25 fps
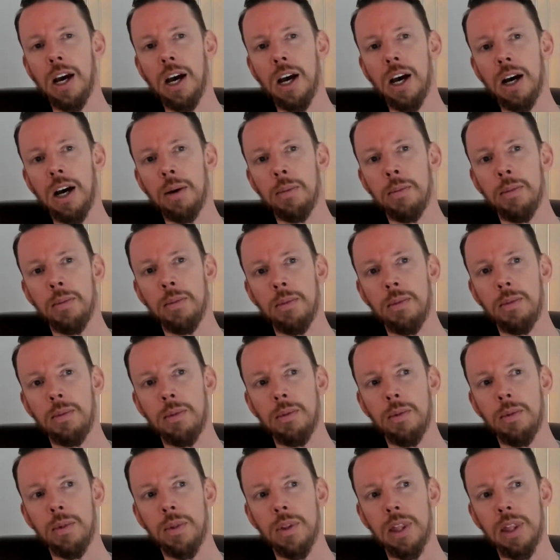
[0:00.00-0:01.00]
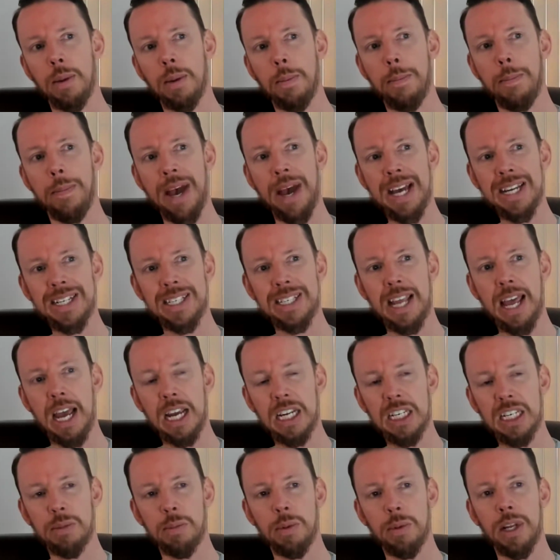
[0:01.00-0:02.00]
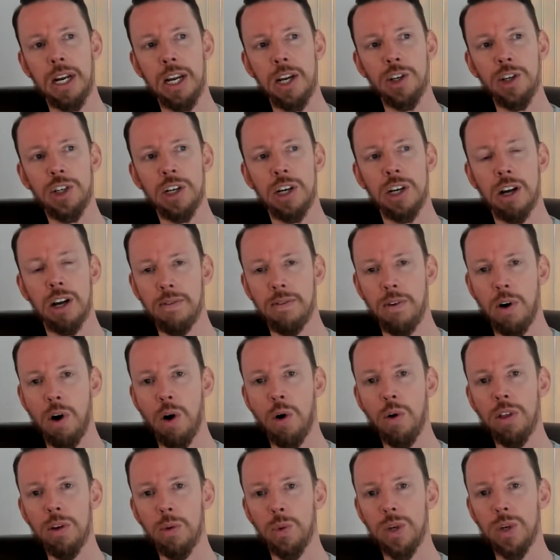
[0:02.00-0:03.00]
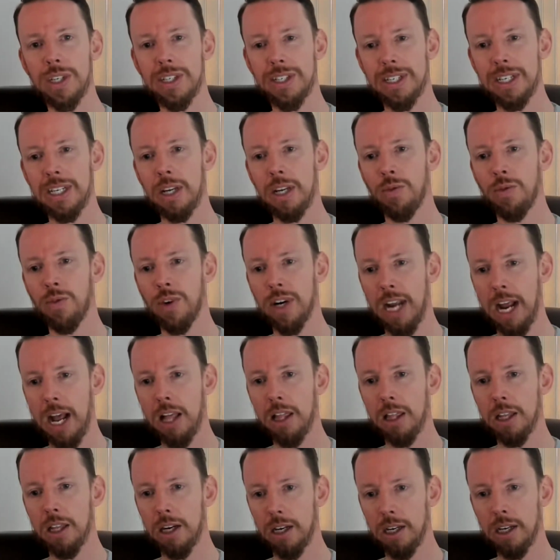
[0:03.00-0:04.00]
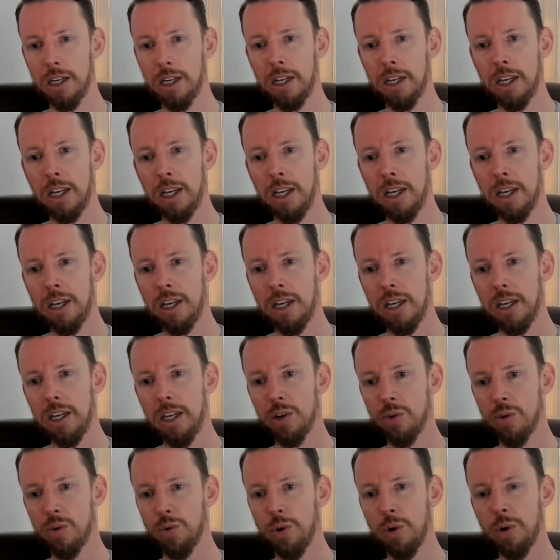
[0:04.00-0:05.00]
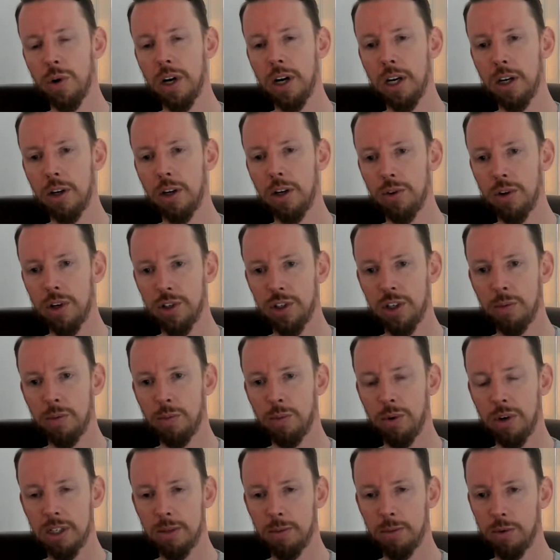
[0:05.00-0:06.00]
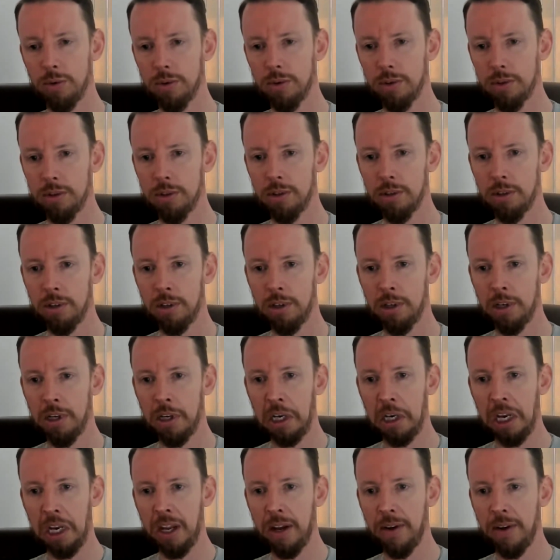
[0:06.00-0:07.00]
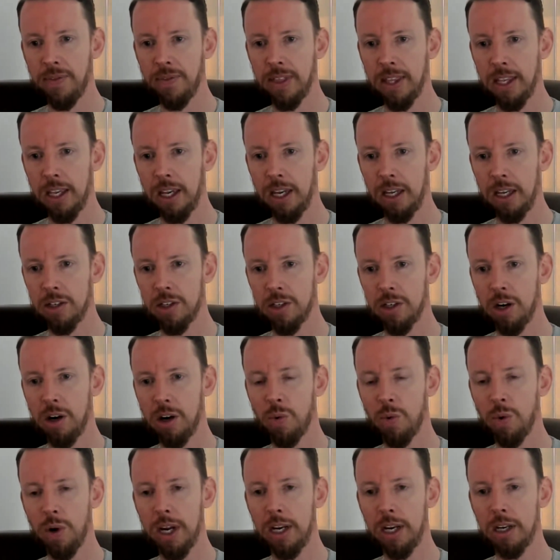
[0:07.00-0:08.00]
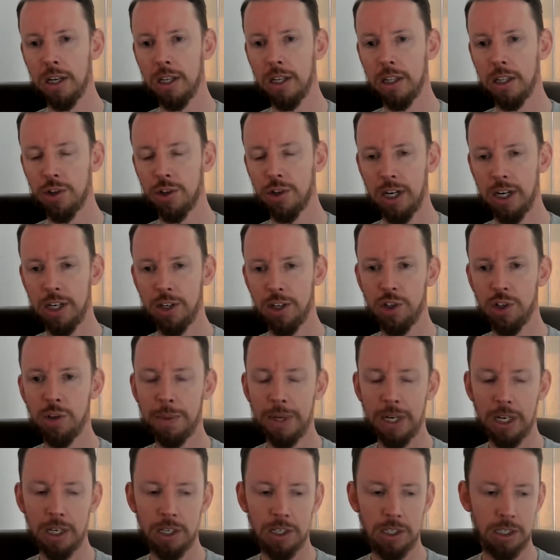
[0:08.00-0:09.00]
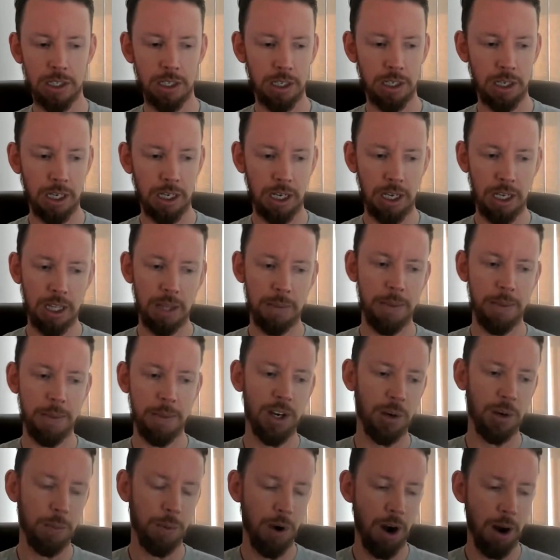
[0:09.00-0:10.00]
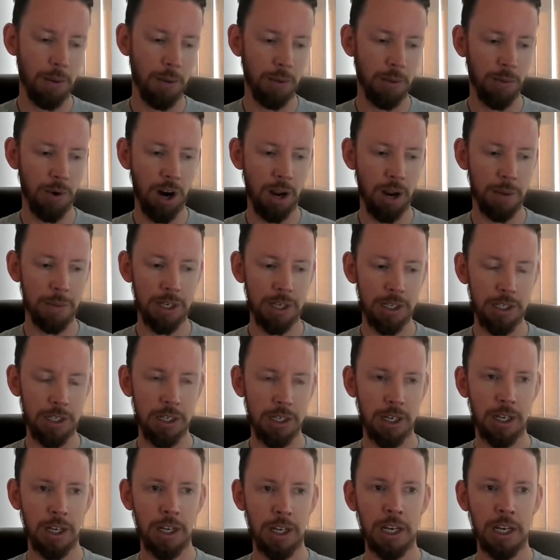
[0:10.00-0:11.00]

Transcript: The best explanation of all that we see in reality is rooted in Christian principles. And so when the transhumanists, and the bigger problem, Rob, is